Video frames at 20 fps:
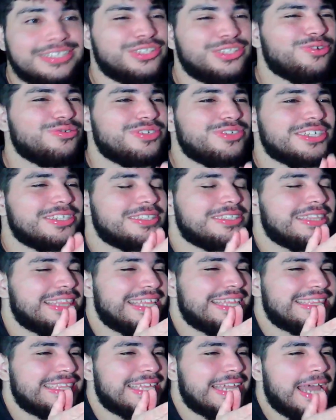Don't just
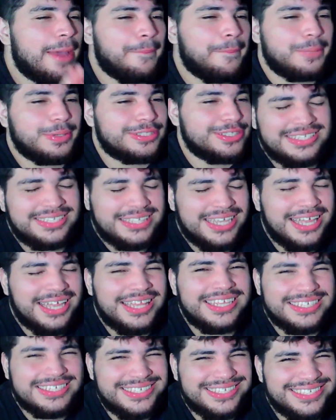let the episode tell
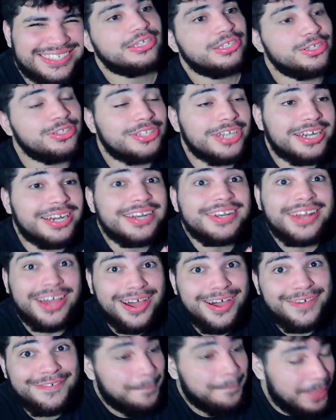us. You've done
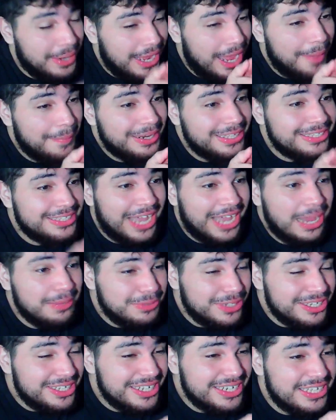enough, but how many
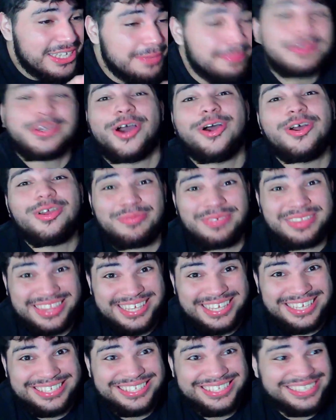times are you gonna keep going with
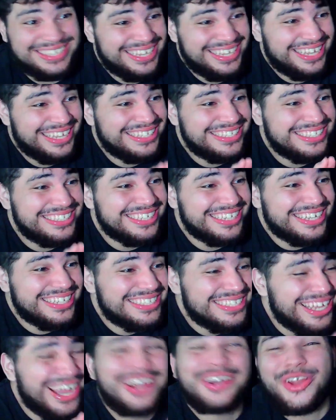this? It's
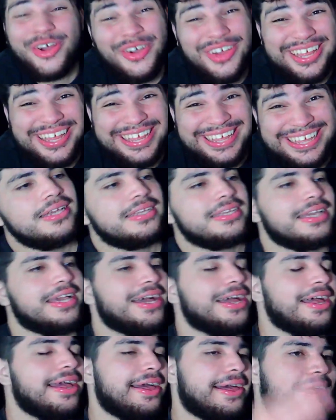just annoying.
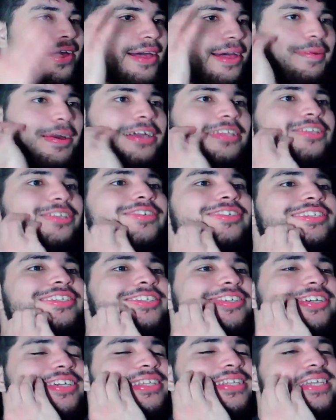Yeah, um, I do
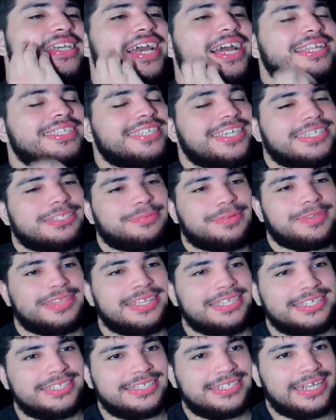enjoy the antics with
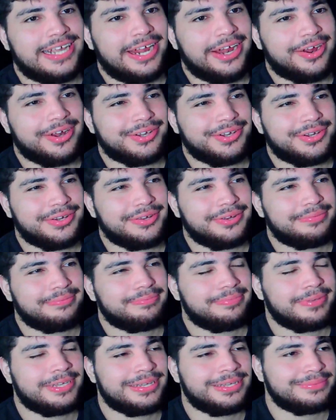this character,
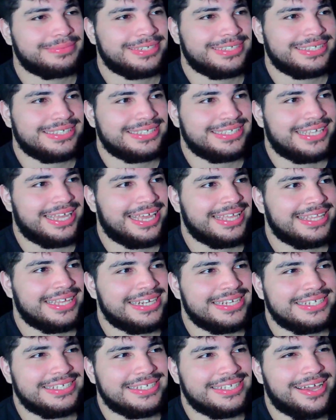but I'm just sad
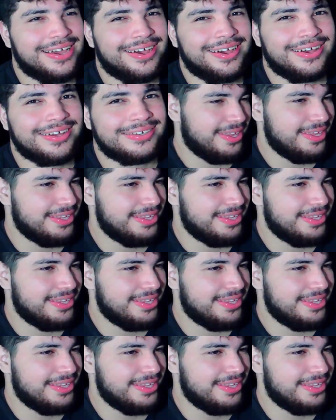that he's gone.